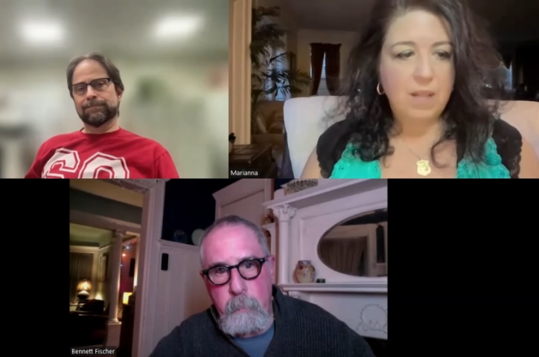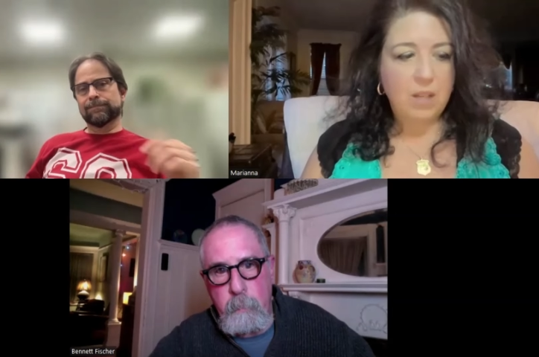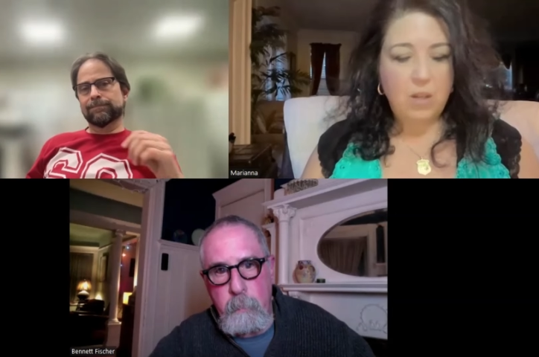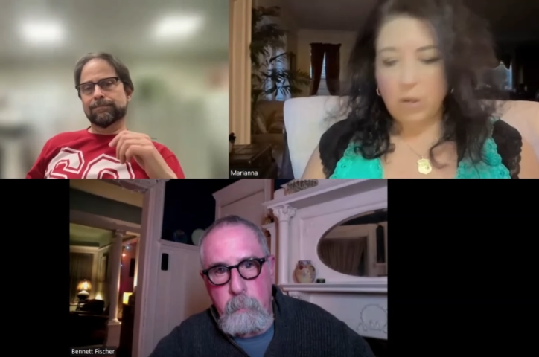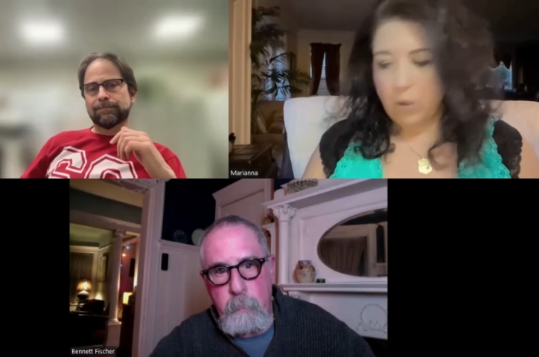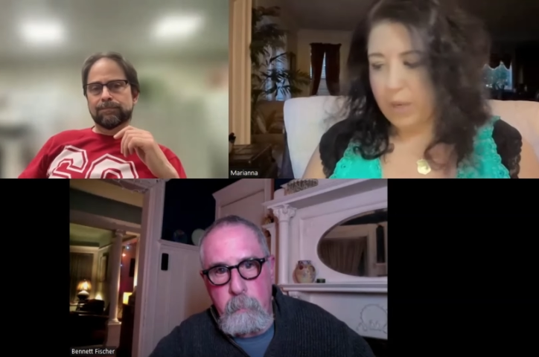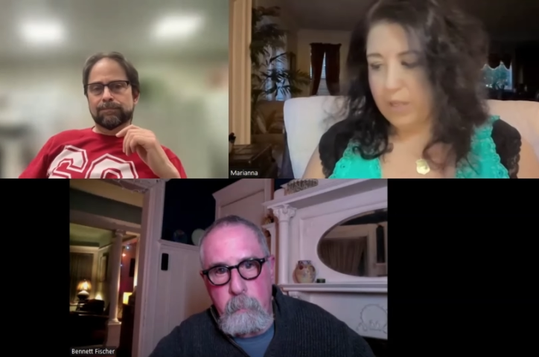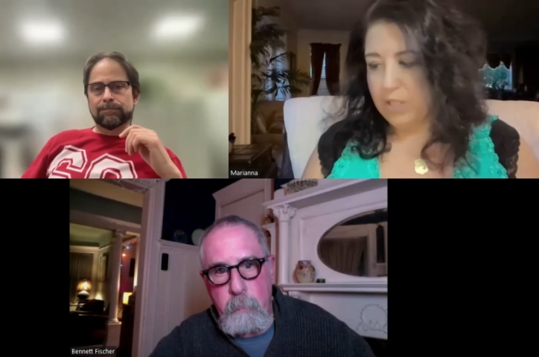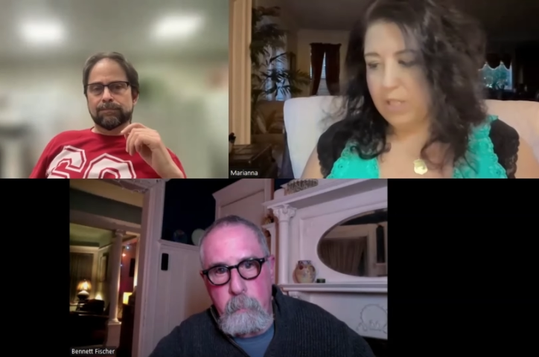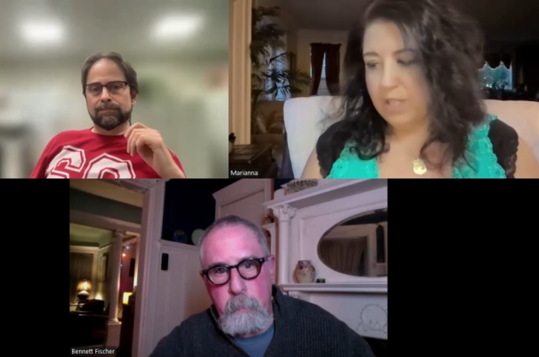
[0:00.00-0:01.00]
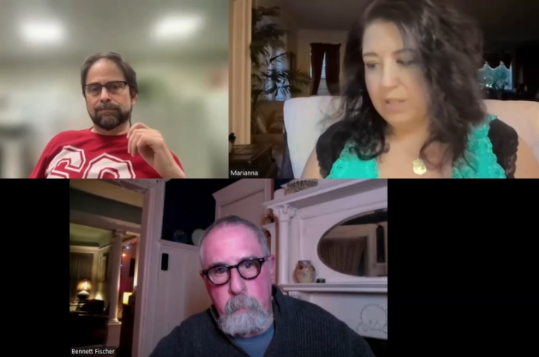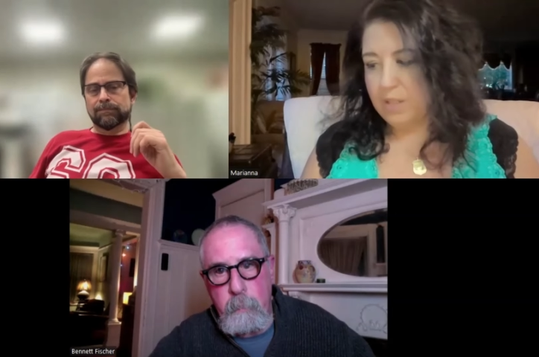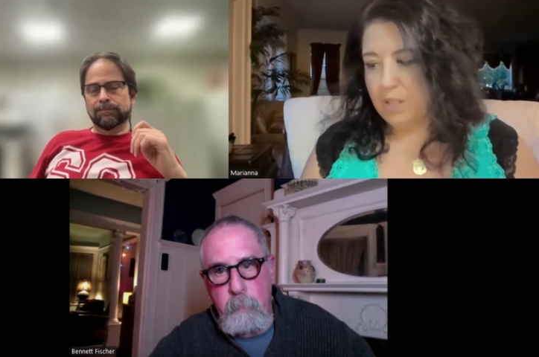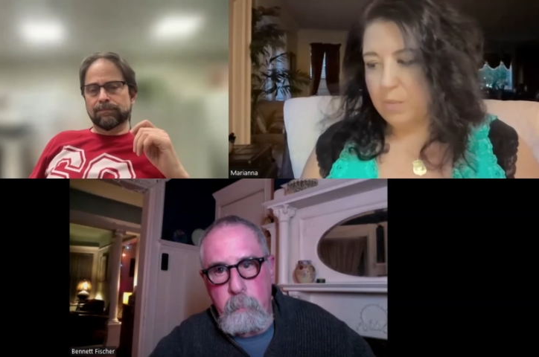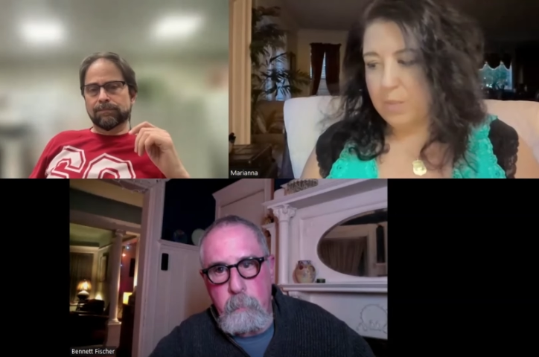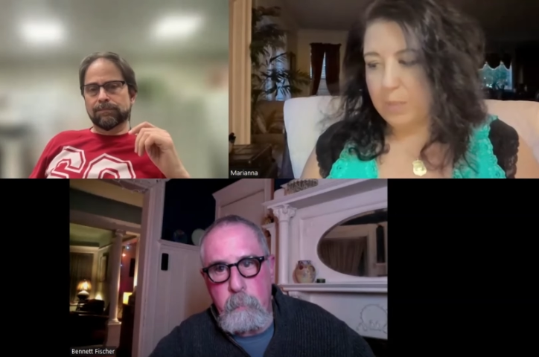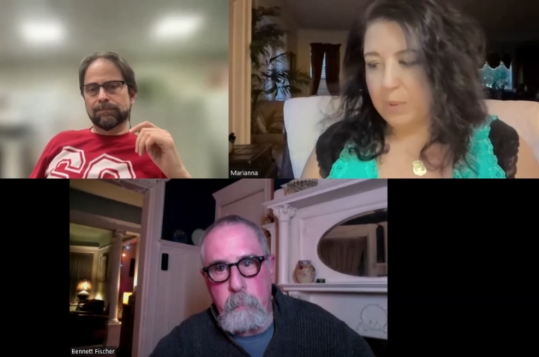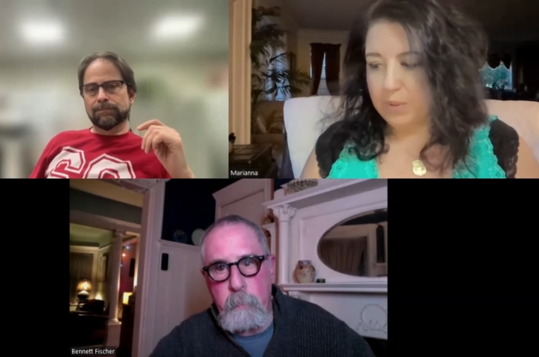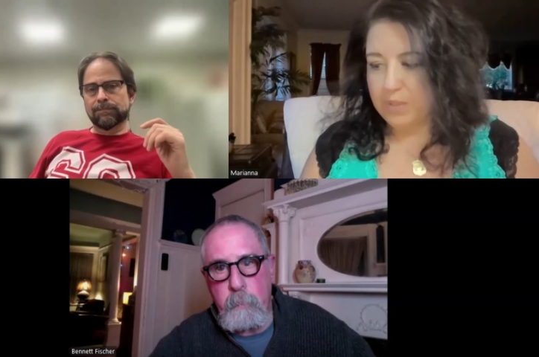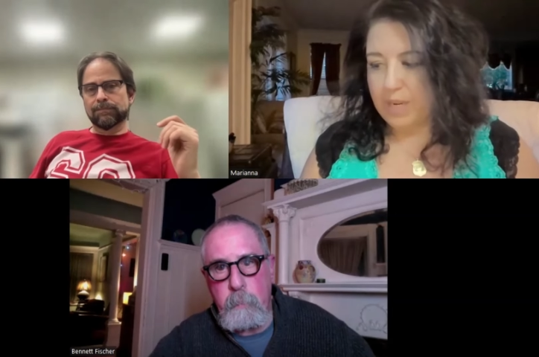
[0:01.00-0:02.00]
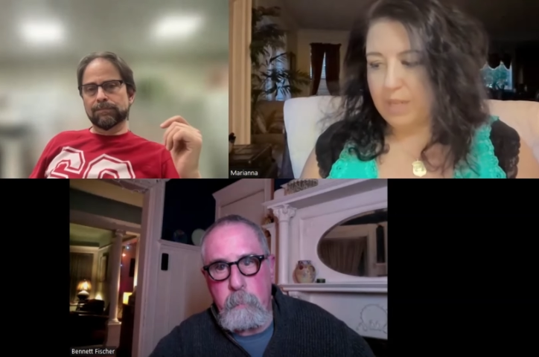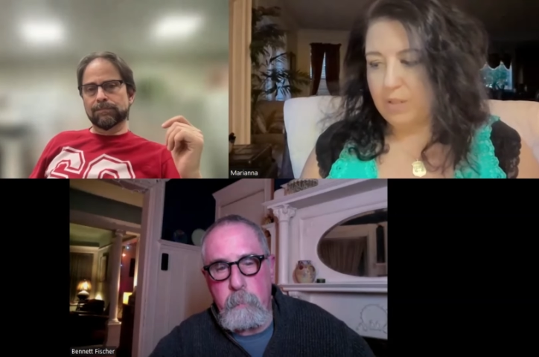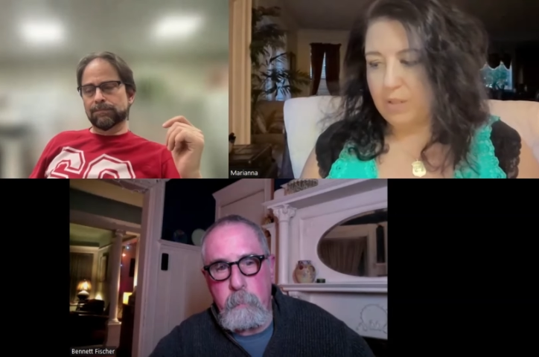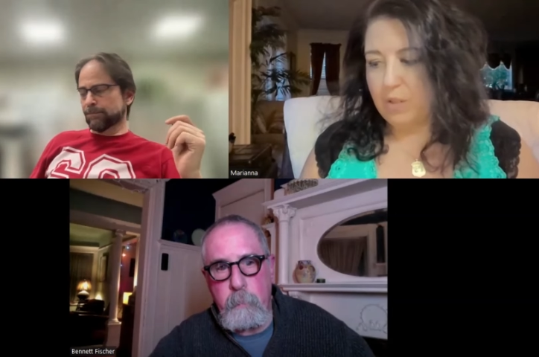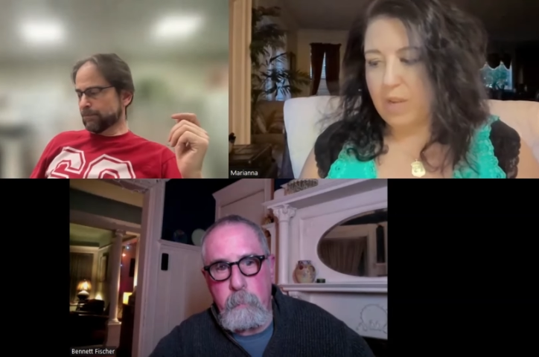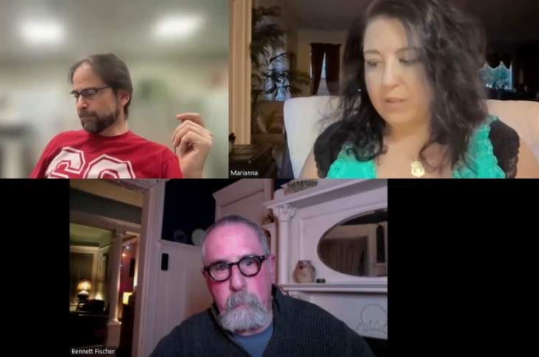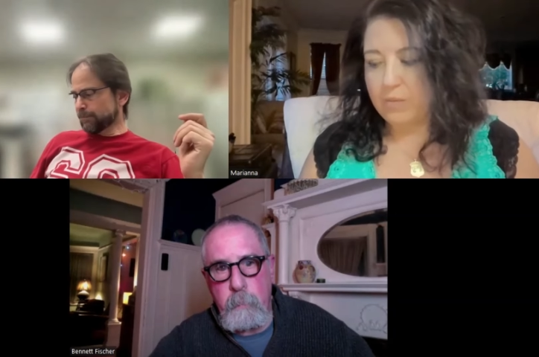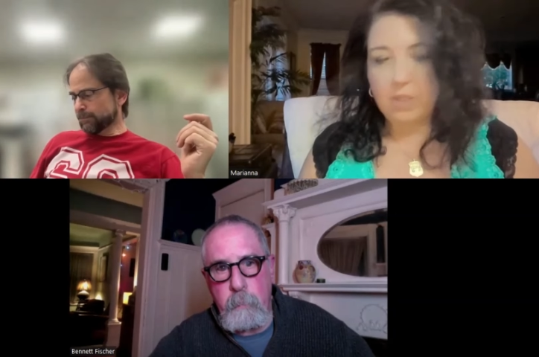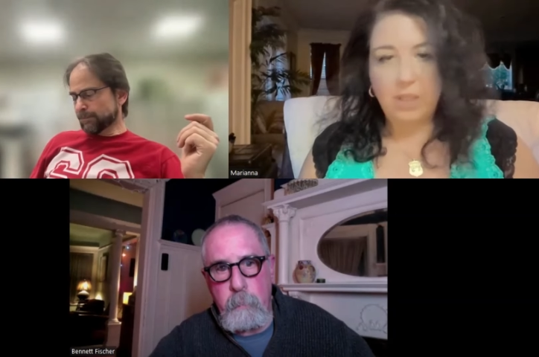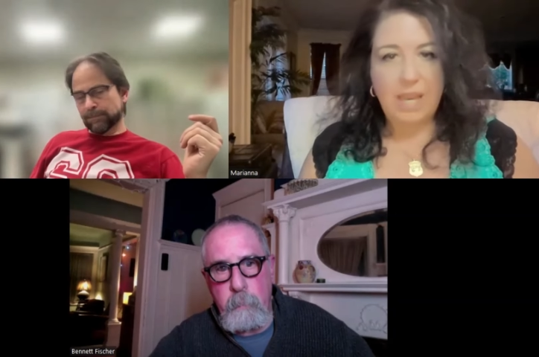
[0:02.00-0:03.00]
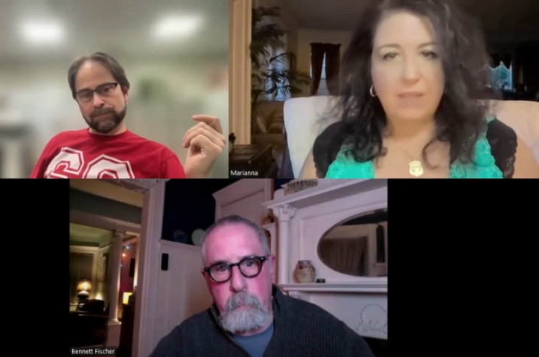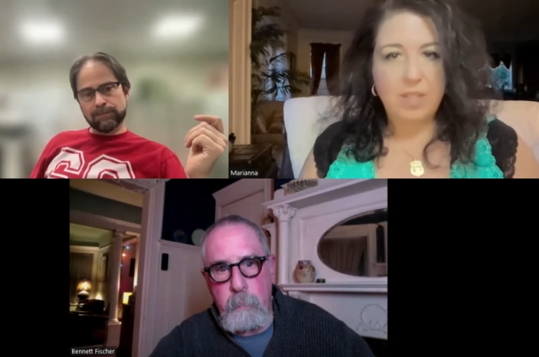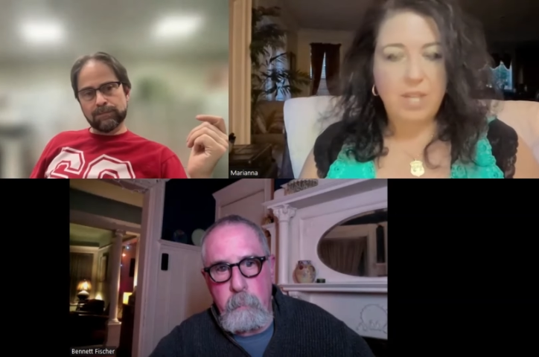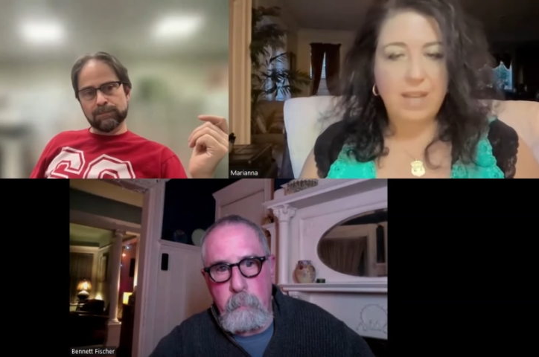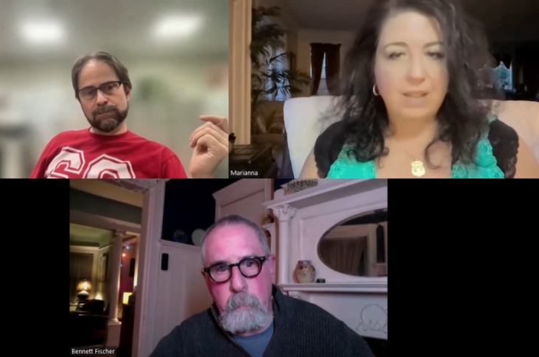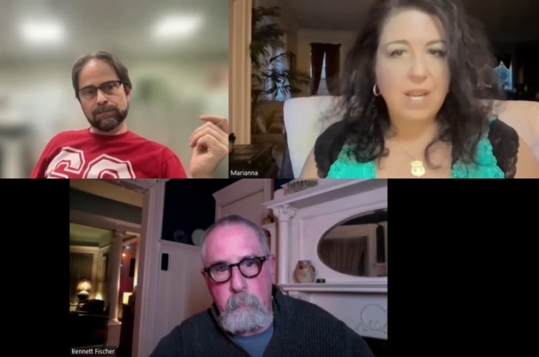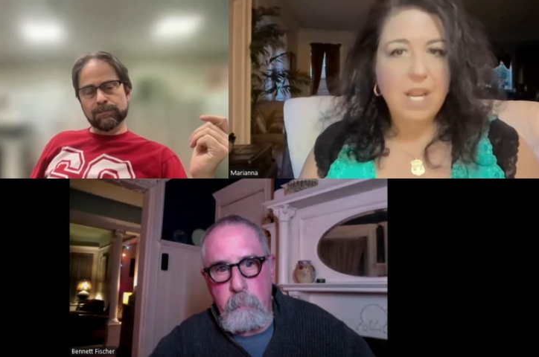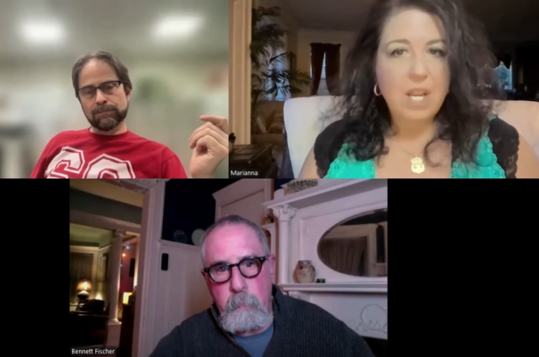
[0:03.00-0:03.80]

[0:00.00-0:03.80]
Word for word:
Speaker 1: in your question is you know people are saying do you guys really have a chance